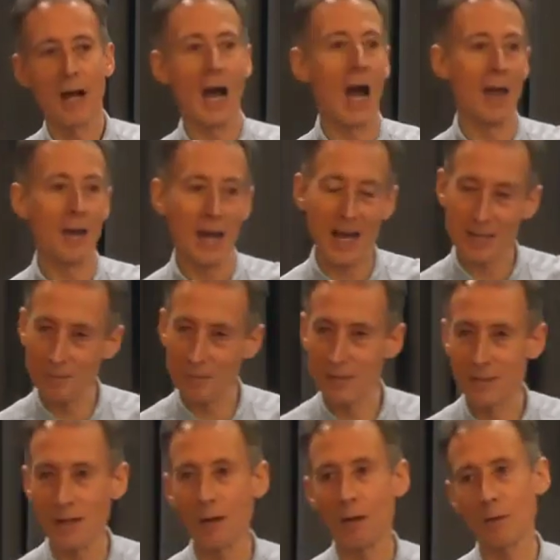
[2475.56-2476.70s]
And as a
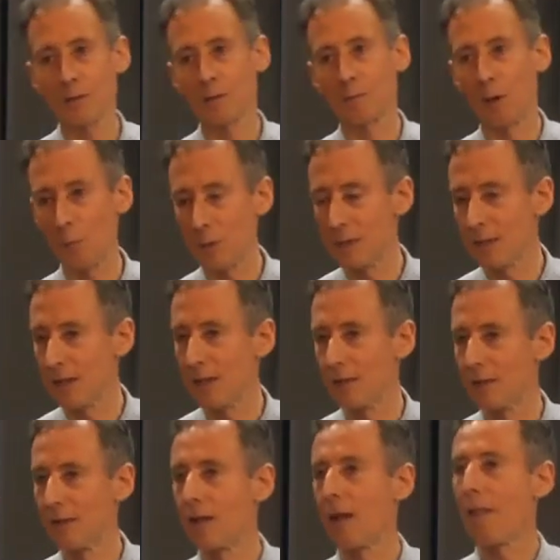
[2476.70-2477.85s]
result of what we
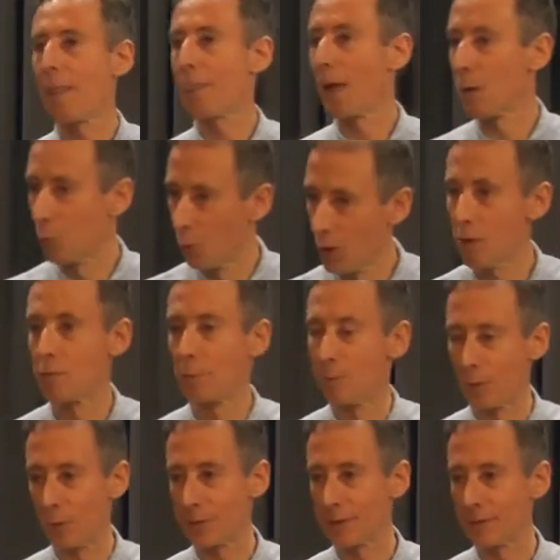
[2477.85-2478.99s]
did, they were
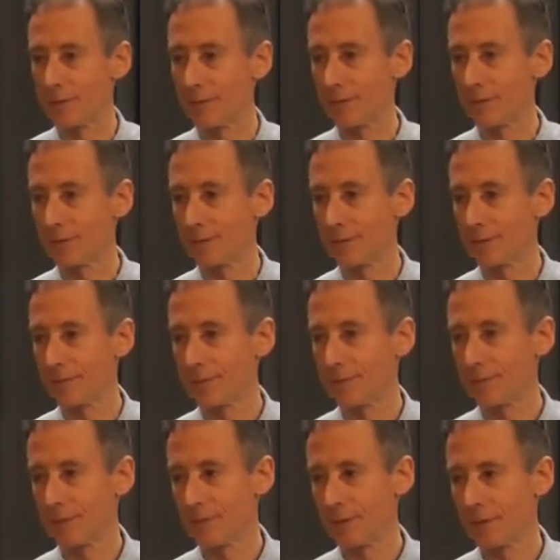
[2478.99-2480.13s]
reported.
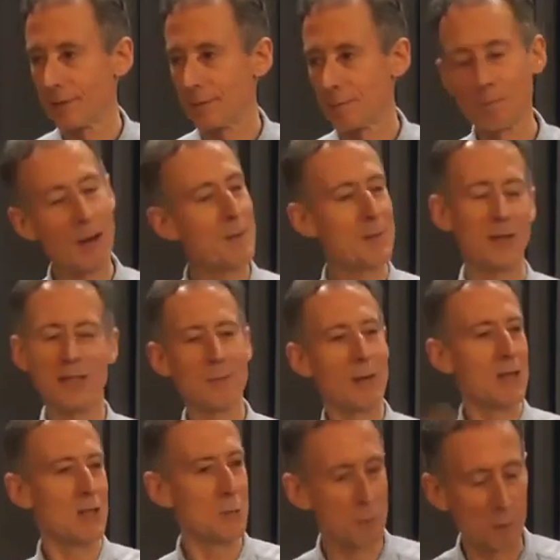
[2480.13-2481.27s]
Perhaps not as
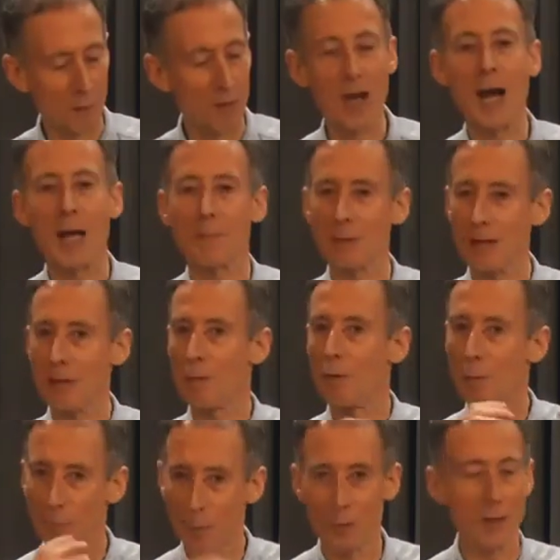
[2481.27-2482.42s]
much as we would have liked, but they
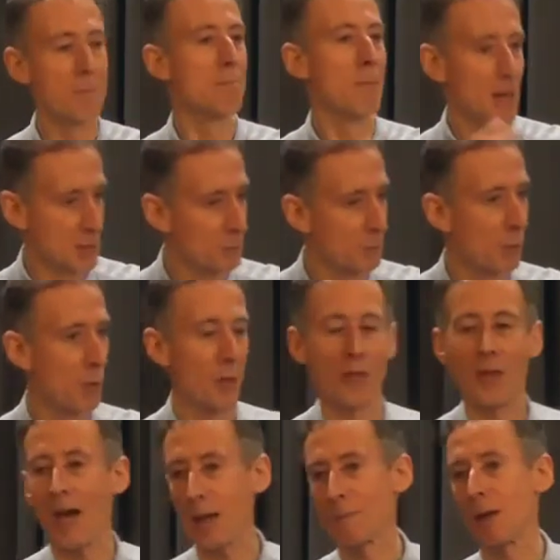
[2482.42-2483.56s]
were reported much more than
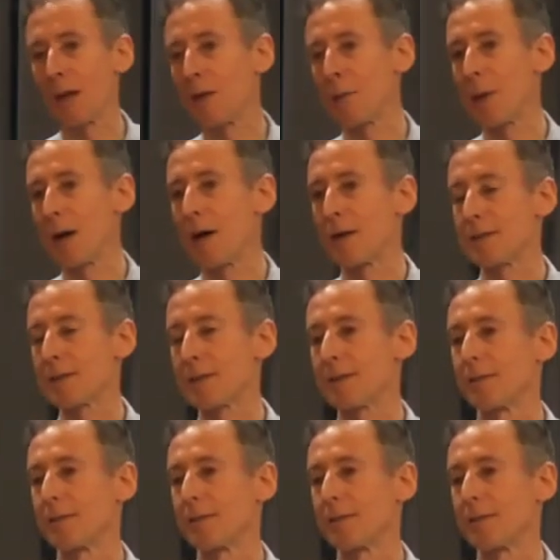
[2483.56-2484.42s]
they had been in the past.